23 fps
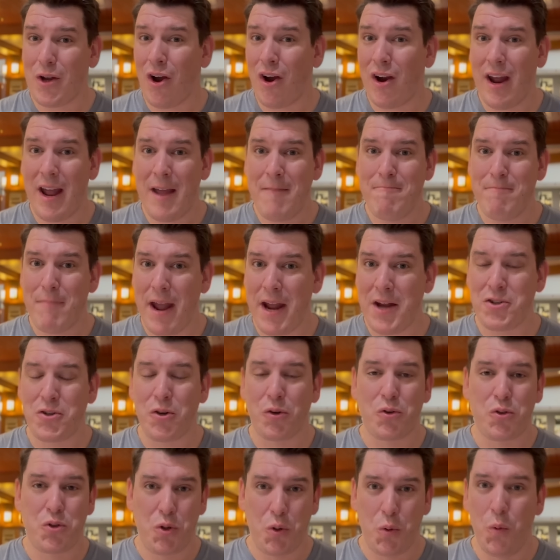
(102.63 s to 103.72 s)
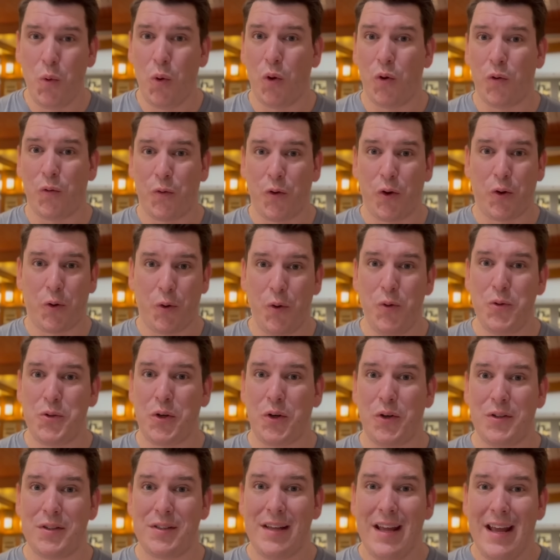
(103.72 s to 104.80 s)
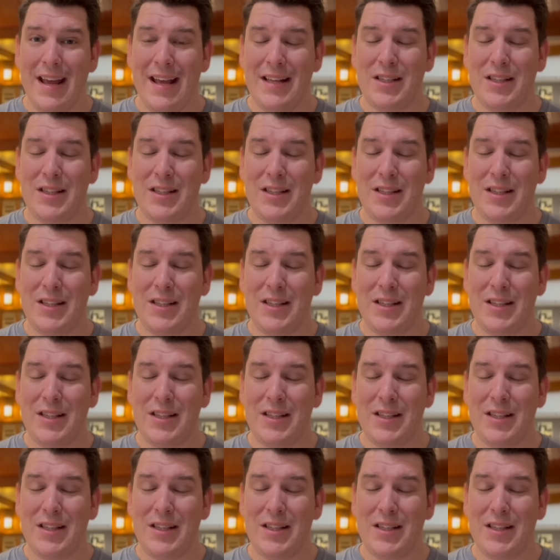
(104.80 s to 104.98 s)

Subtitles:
are a major tool for cruisers.